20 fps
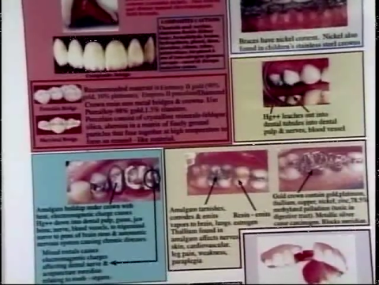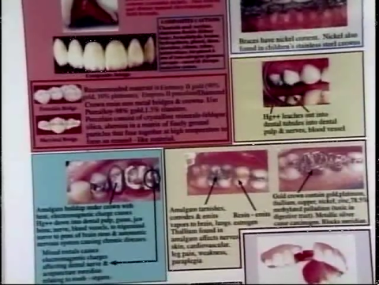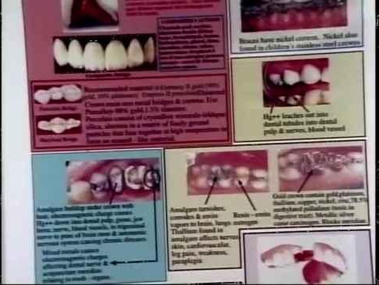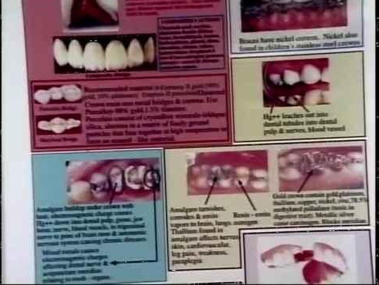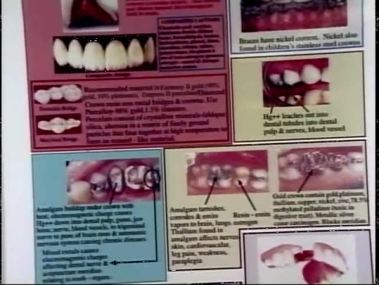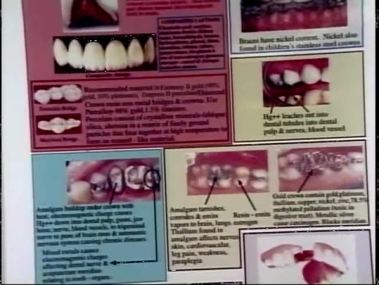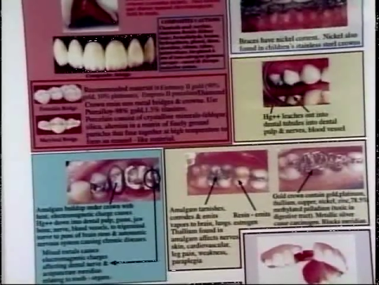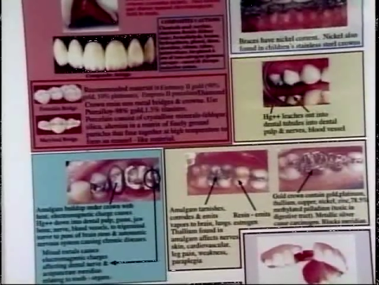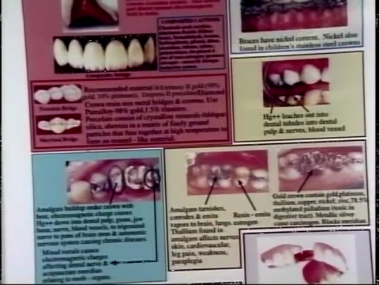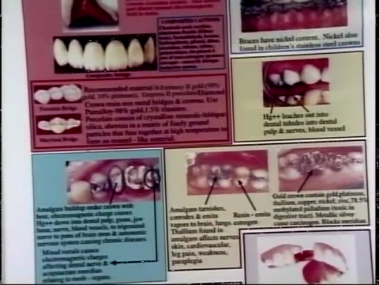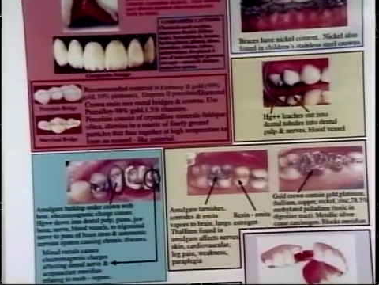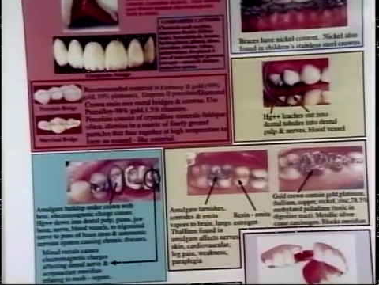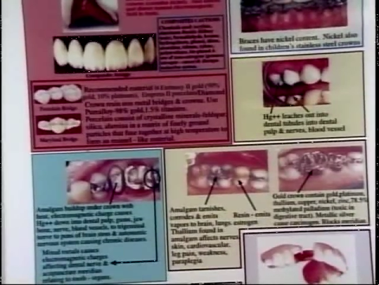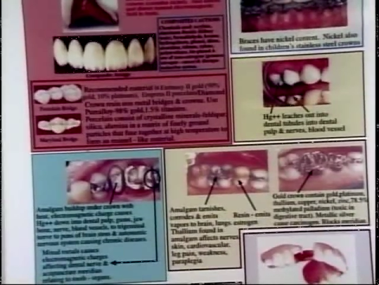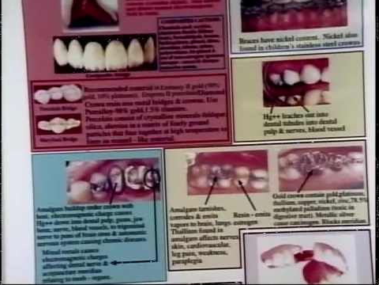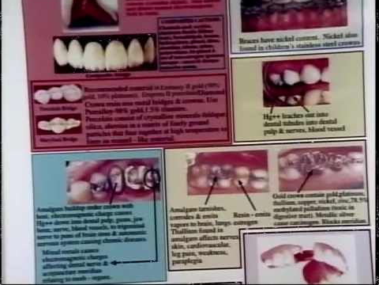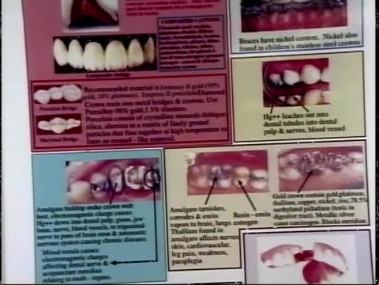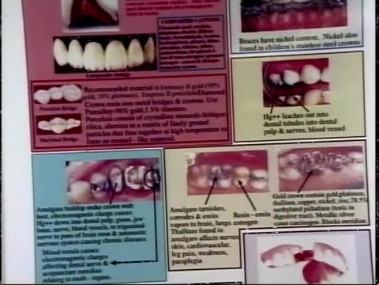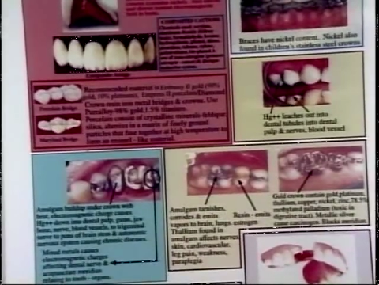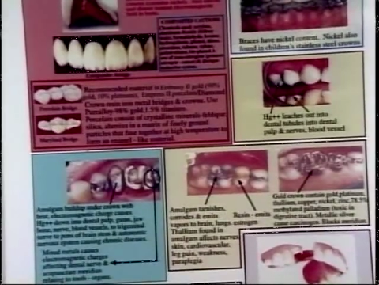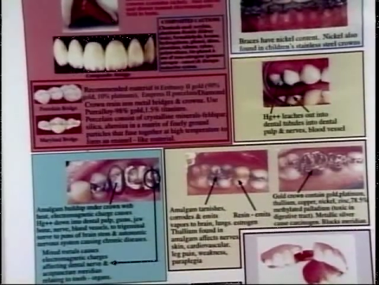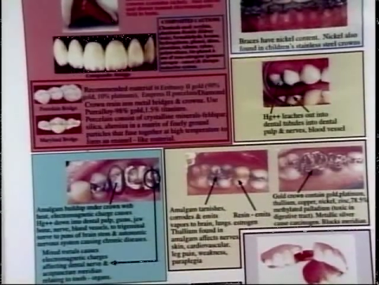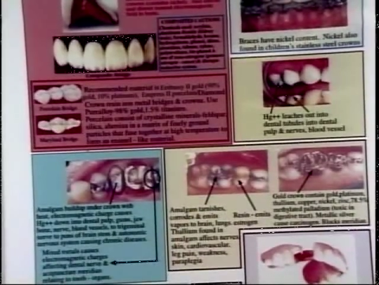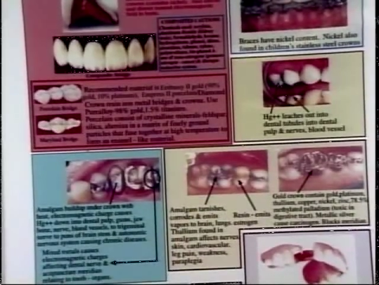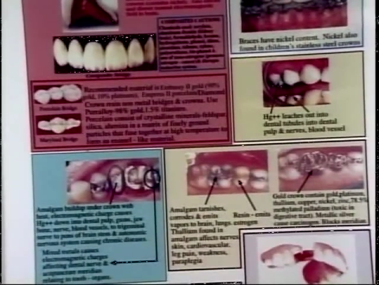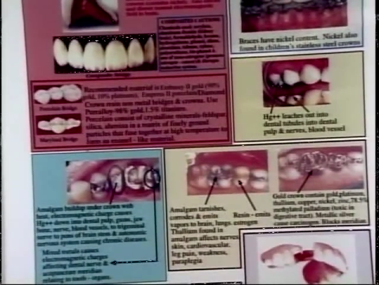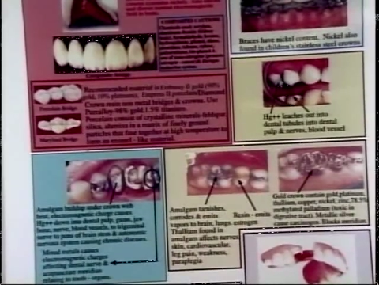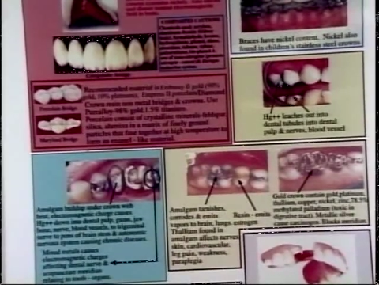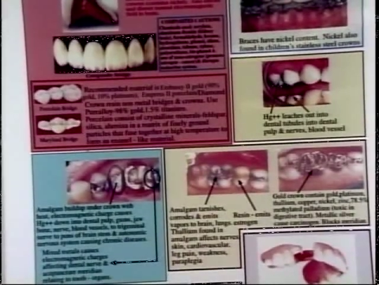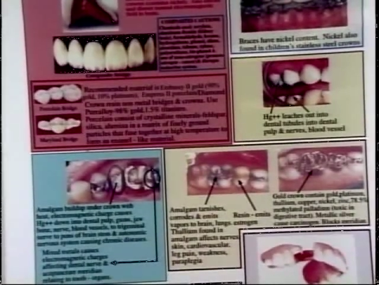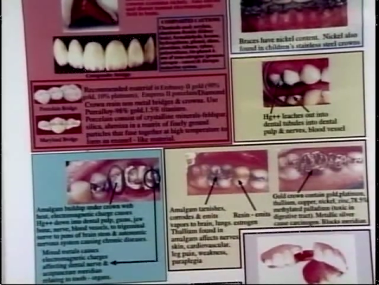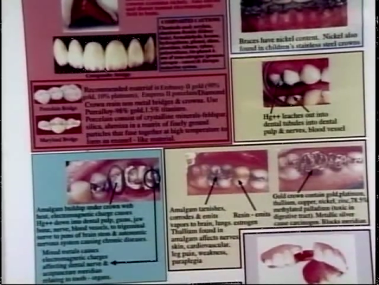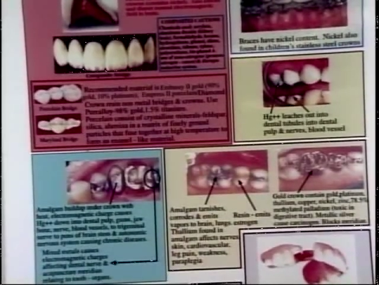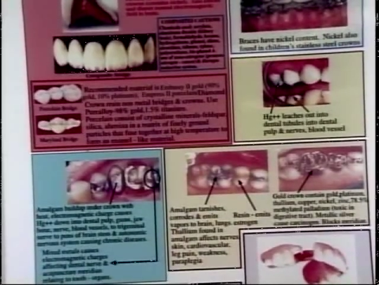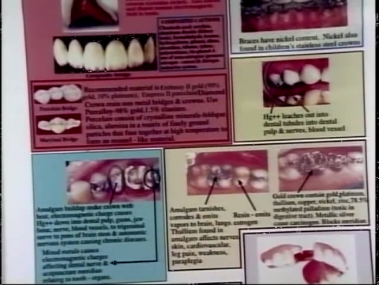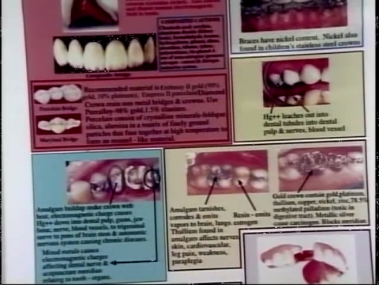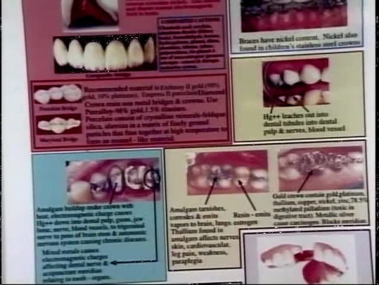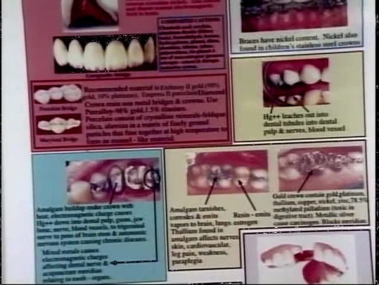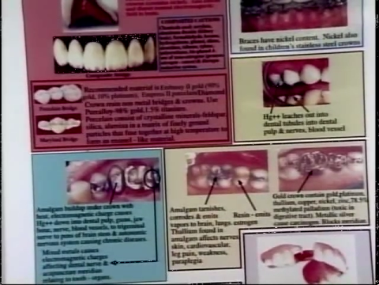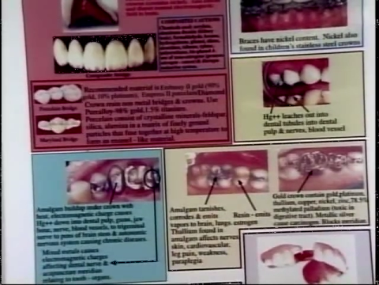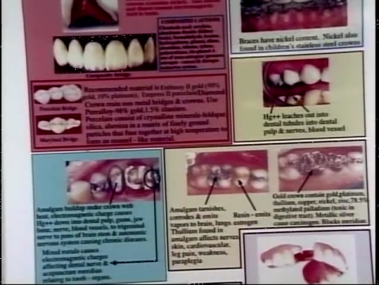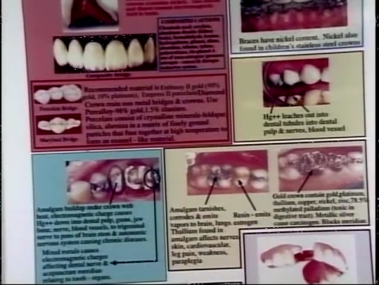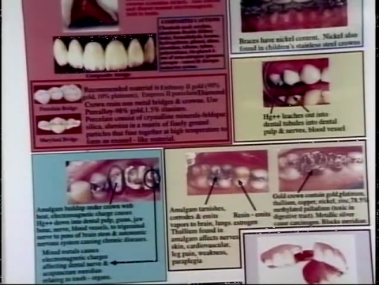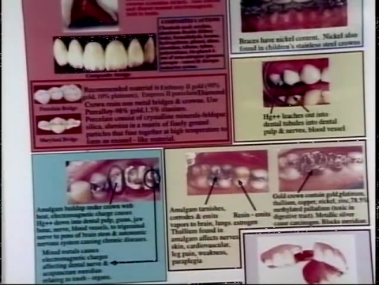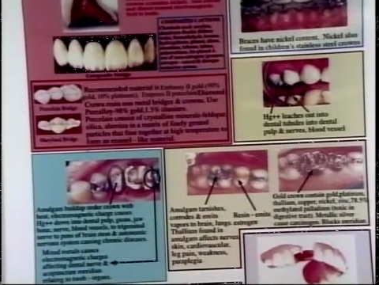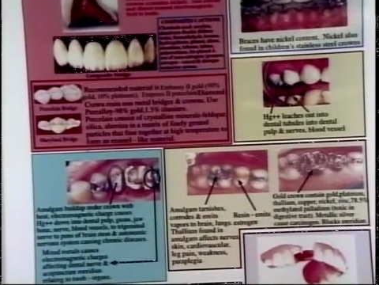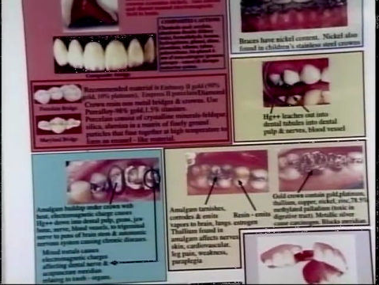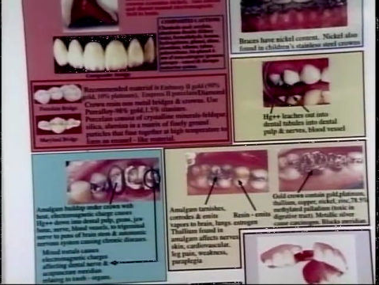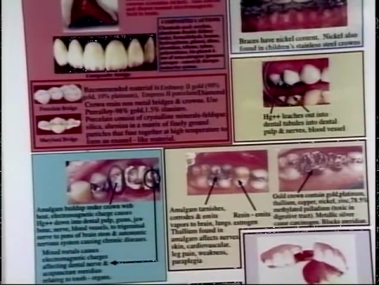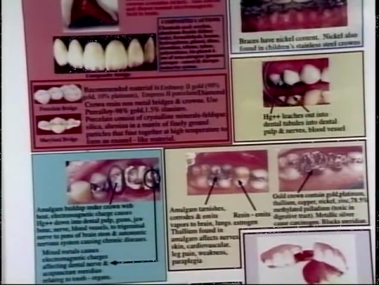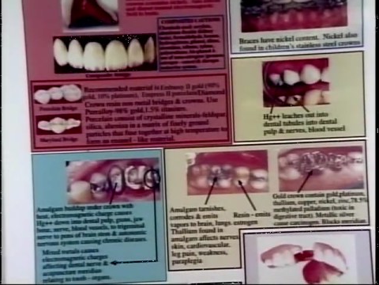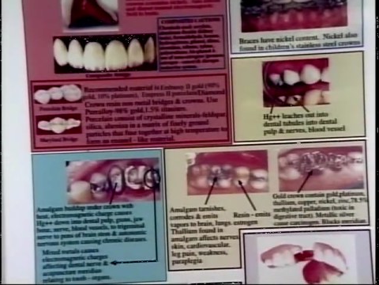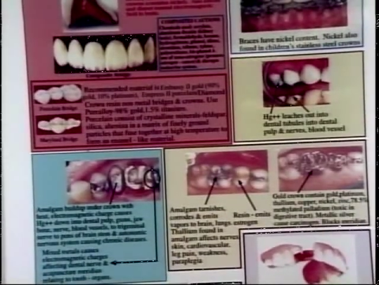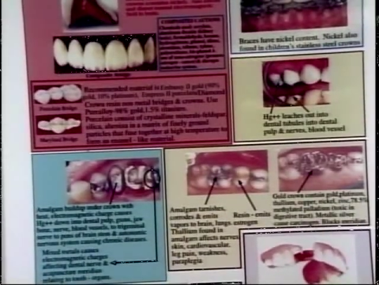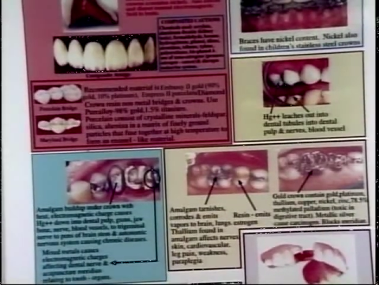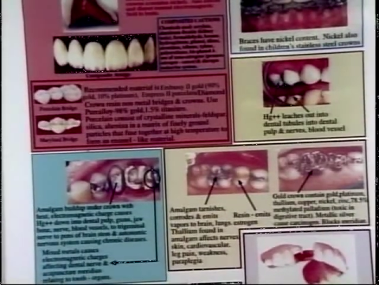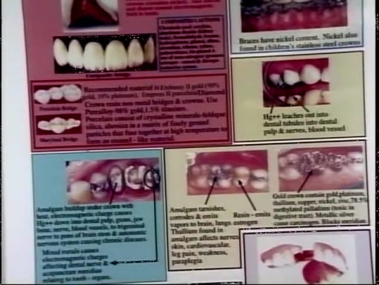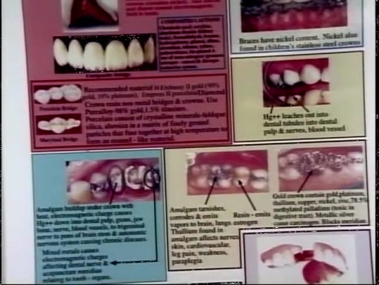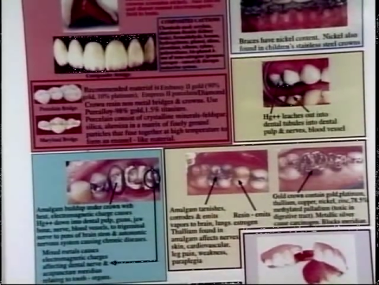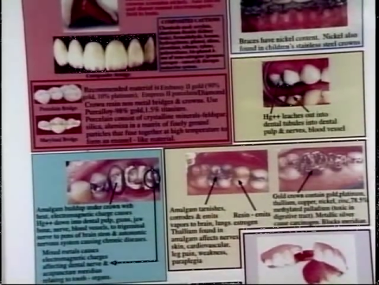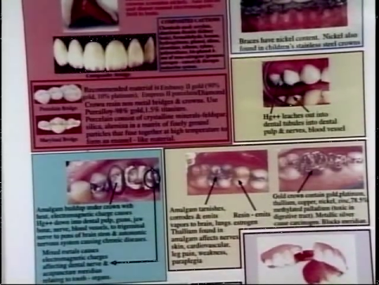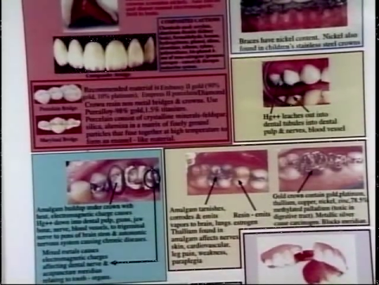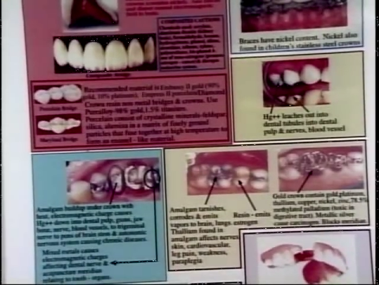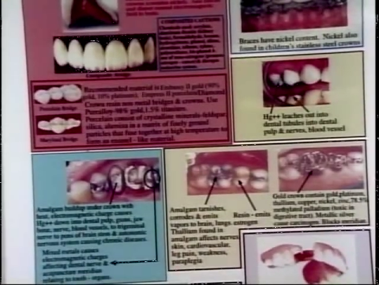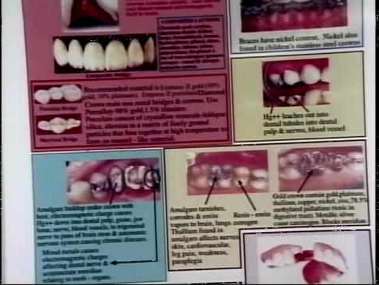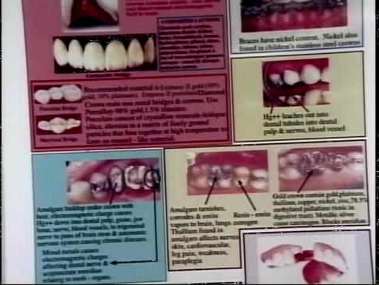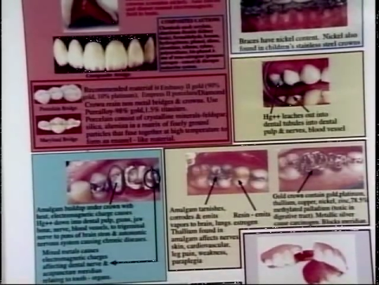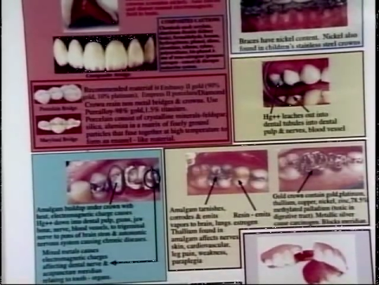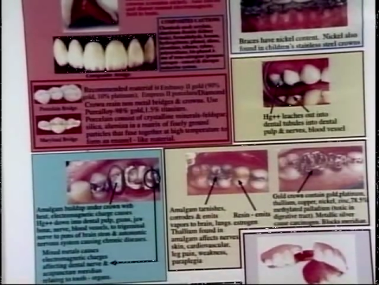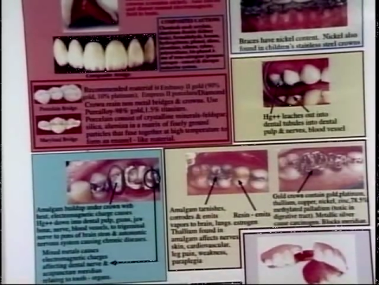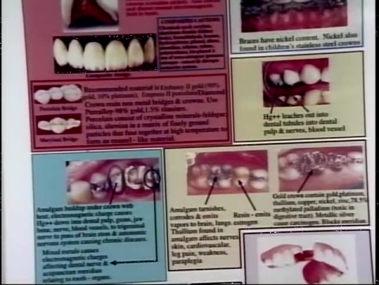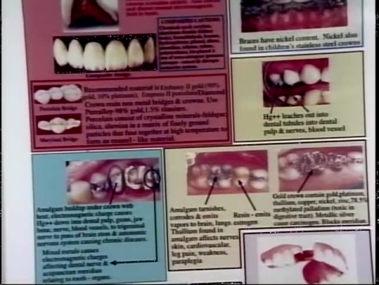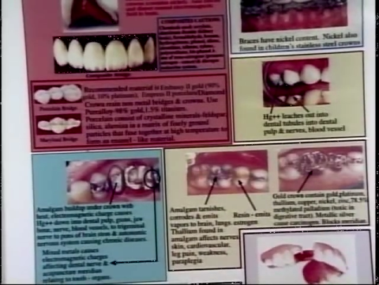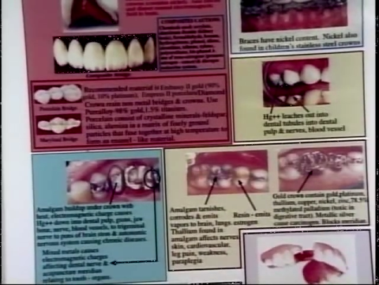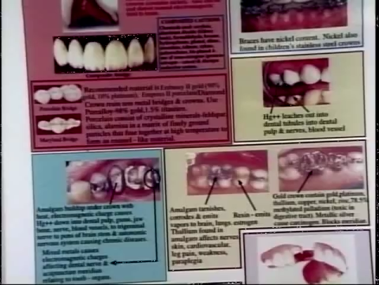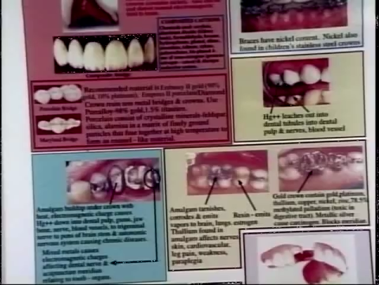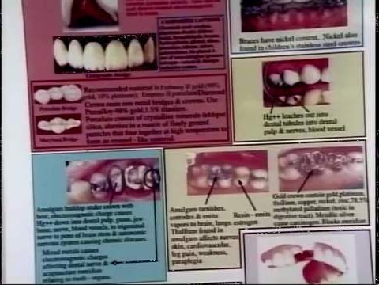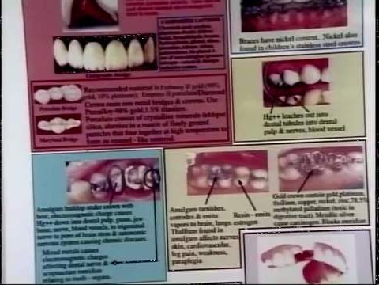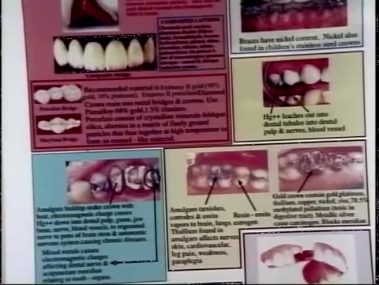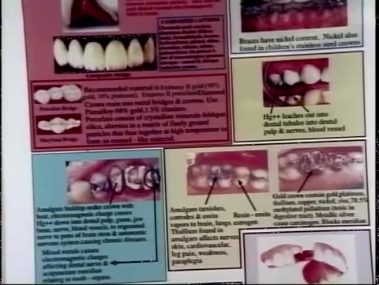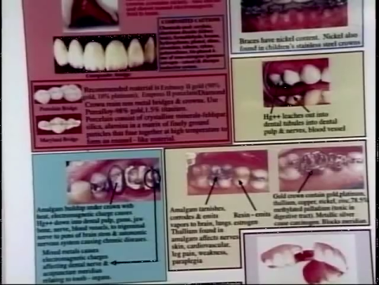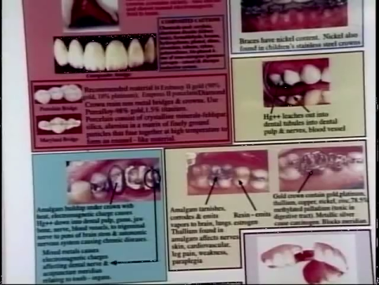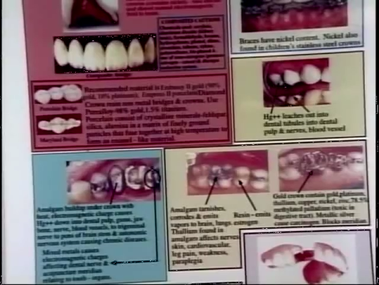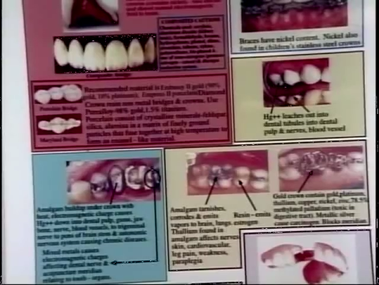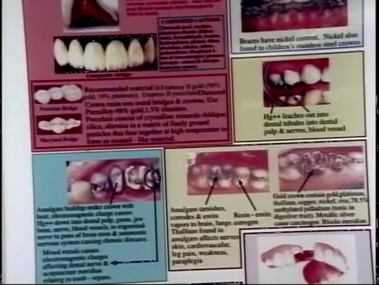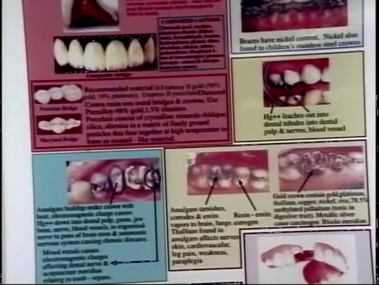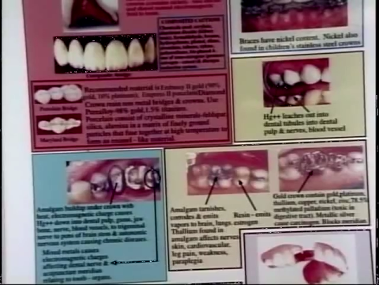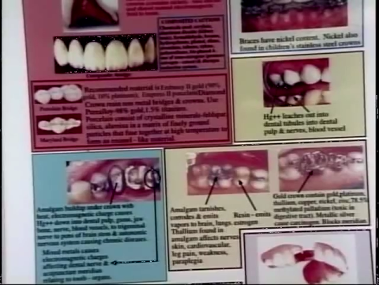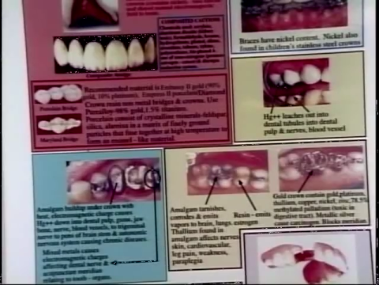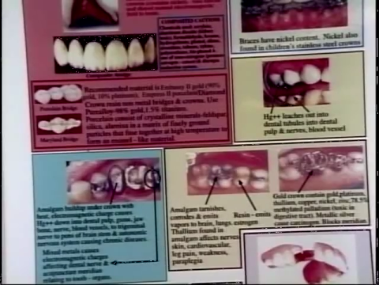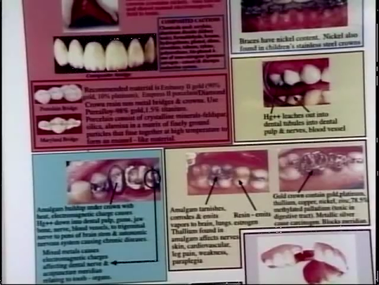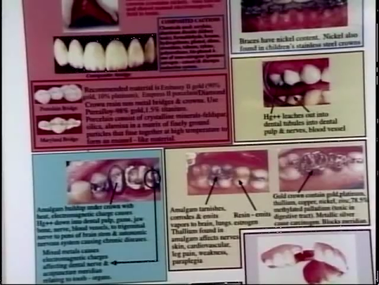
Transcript: No face is visible, so there are no lips to read.